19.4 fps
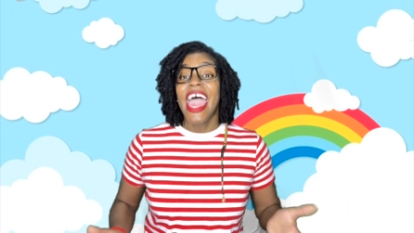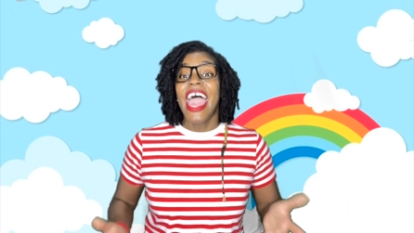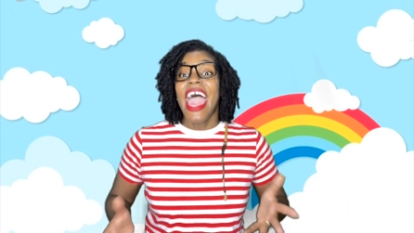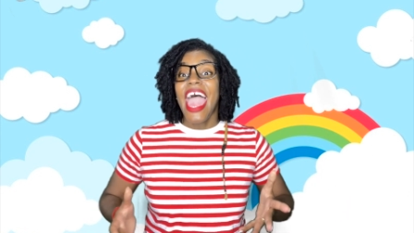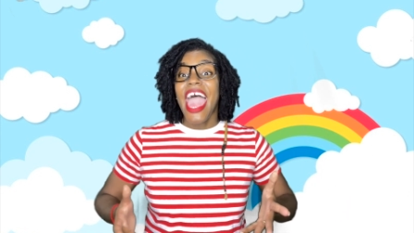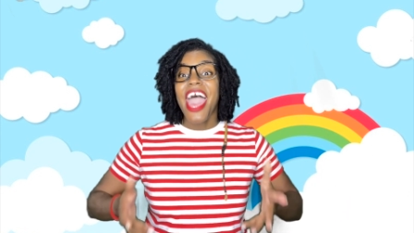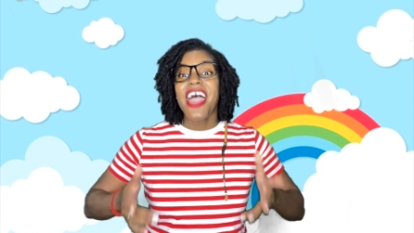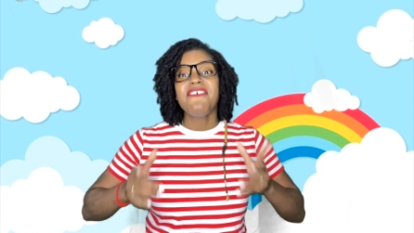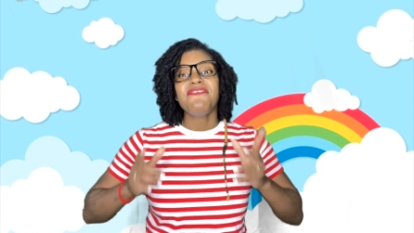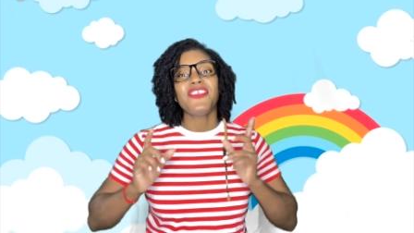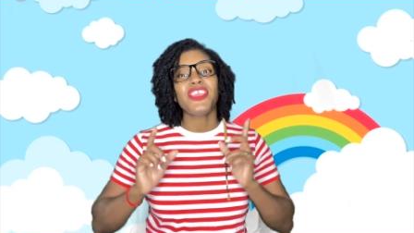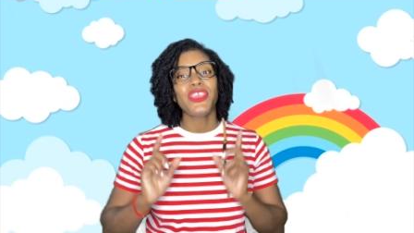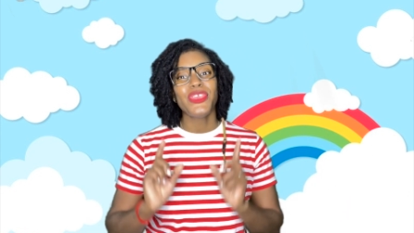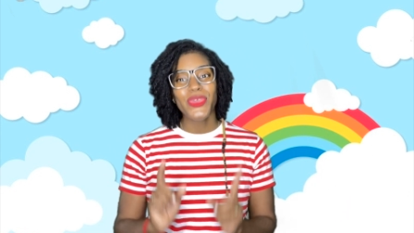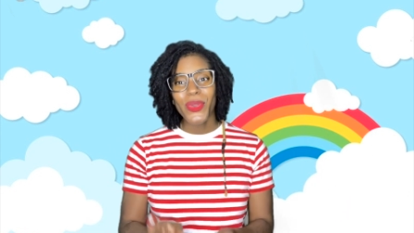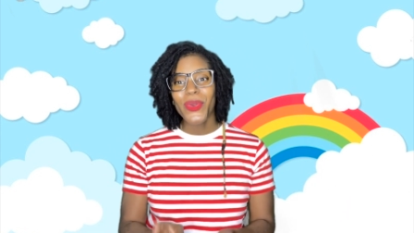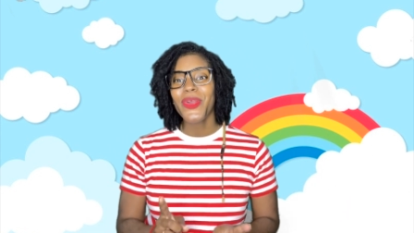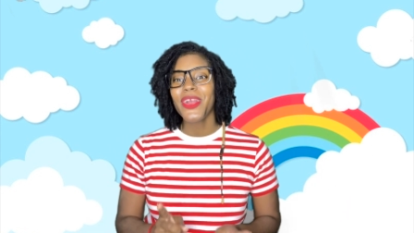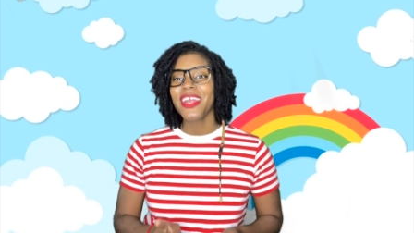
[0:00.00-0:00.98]
have
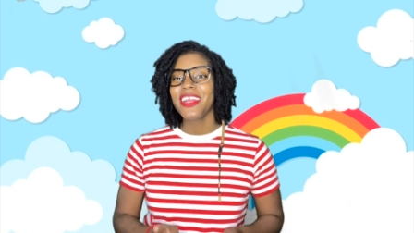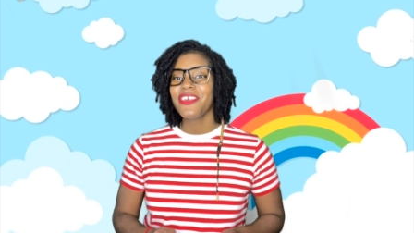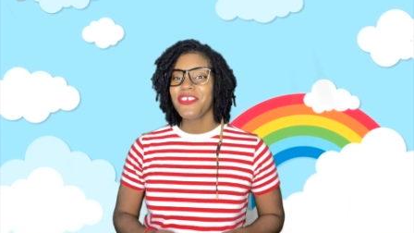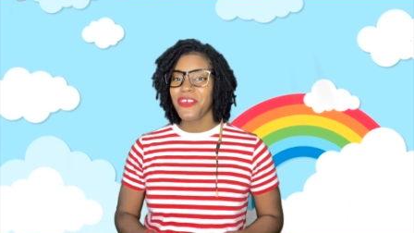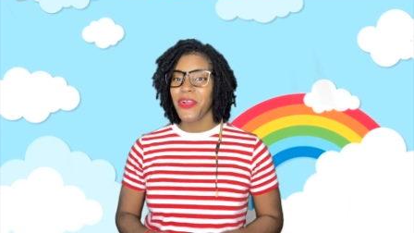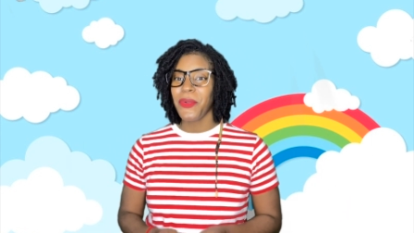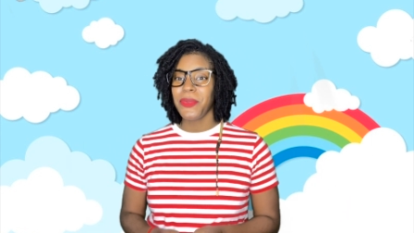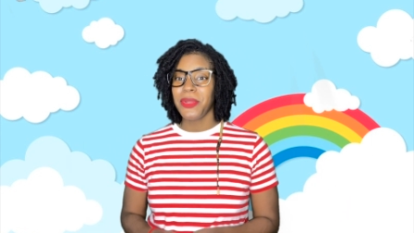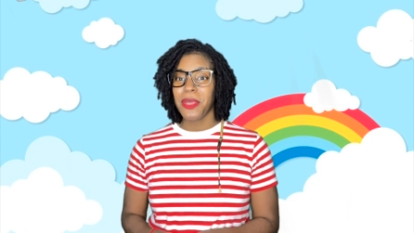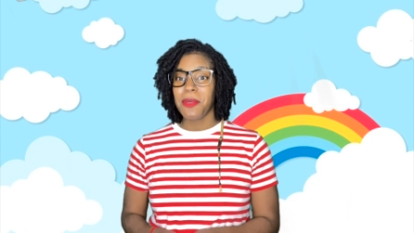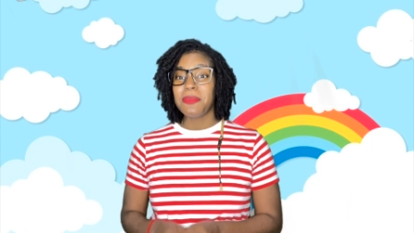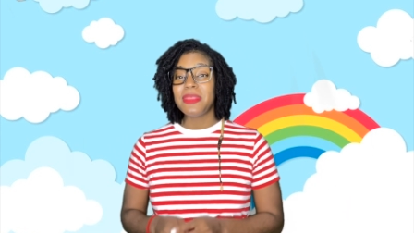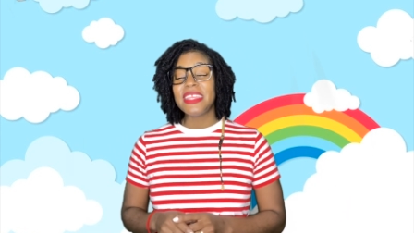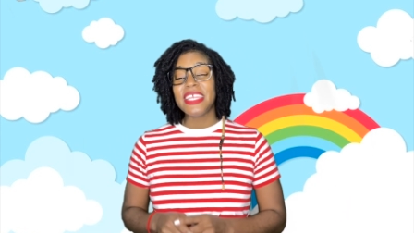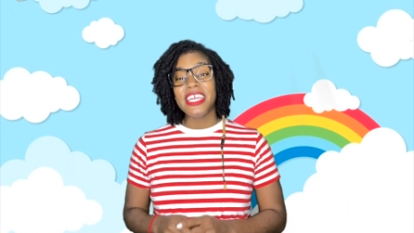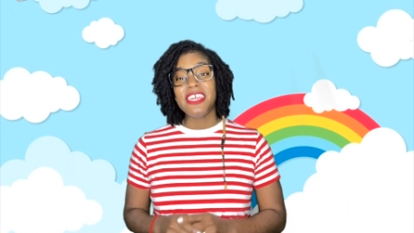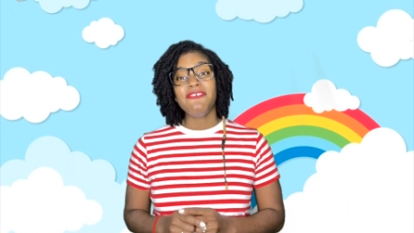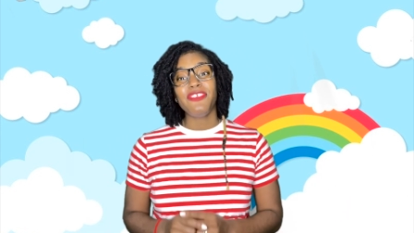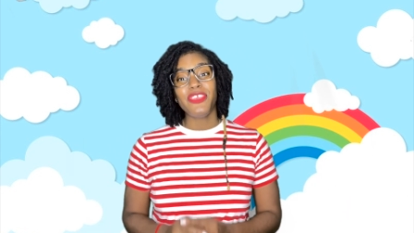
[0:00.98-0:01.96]
your grown-up
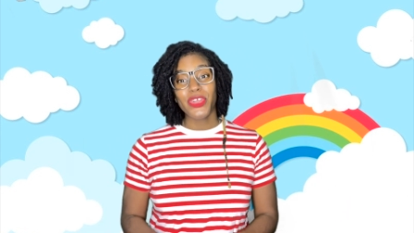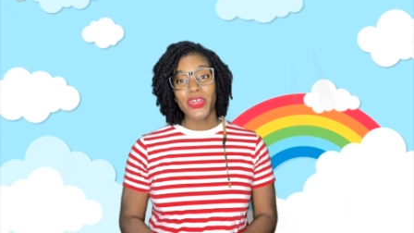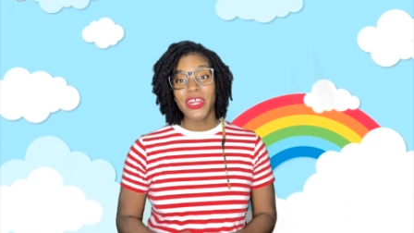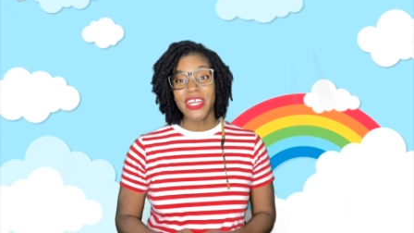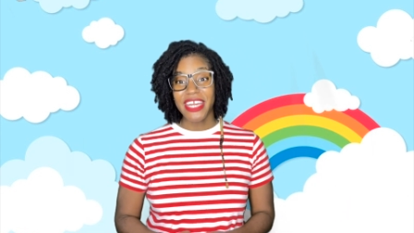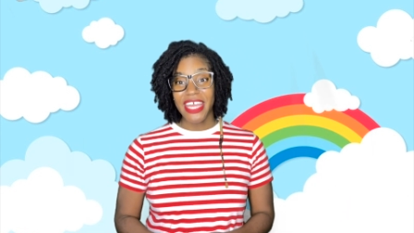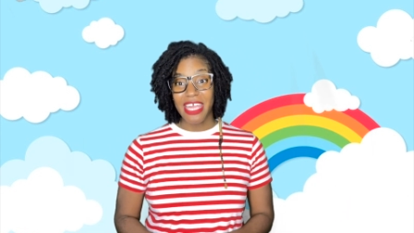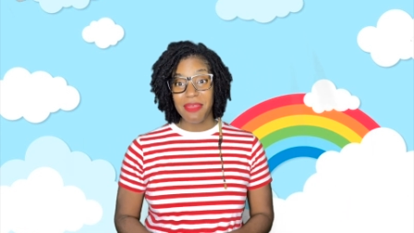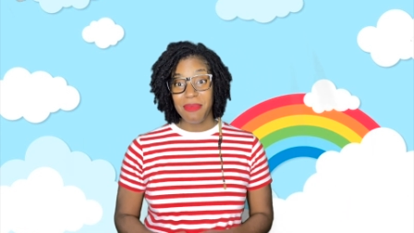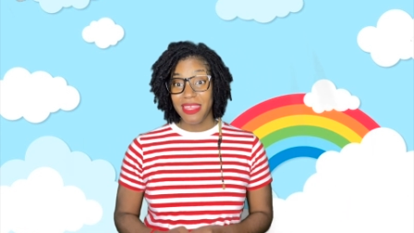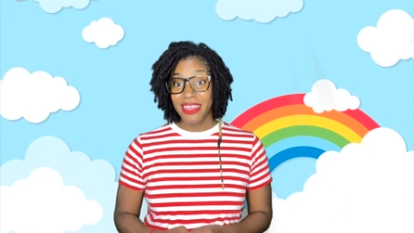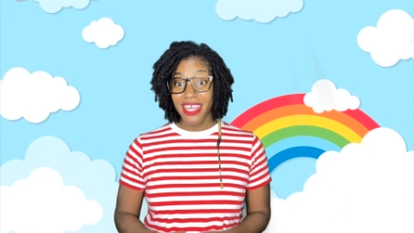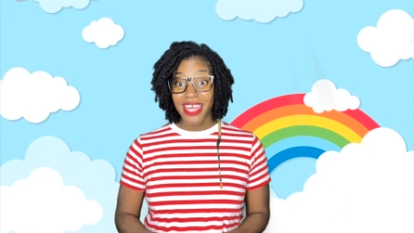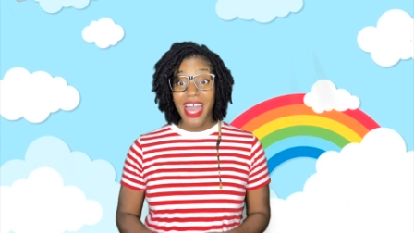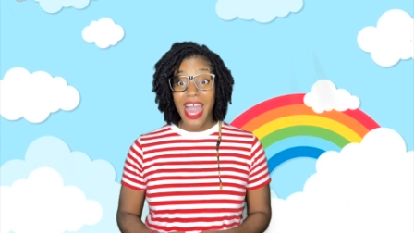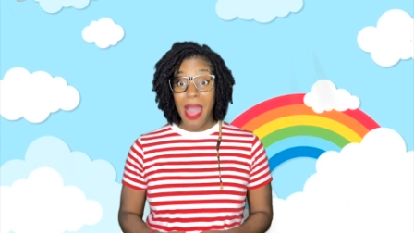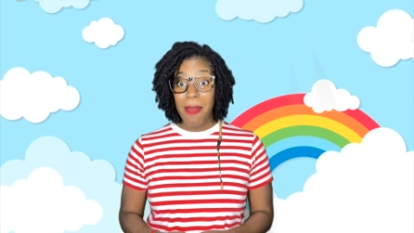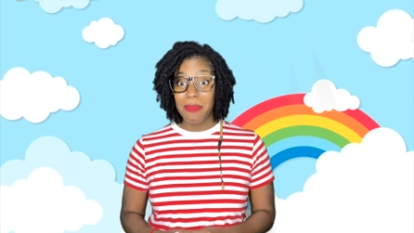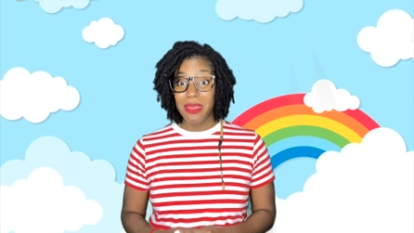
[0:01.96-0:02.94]
leave your name in the
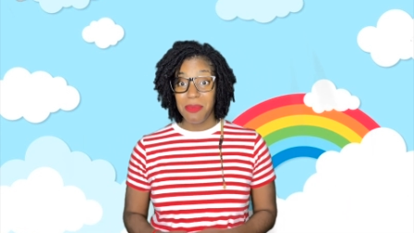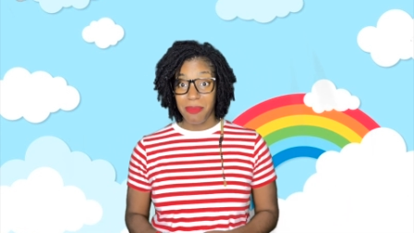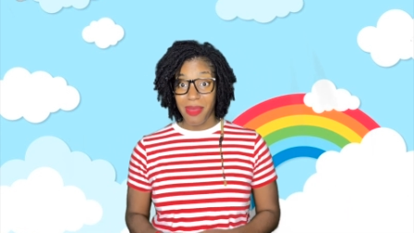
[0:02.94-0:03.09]
comment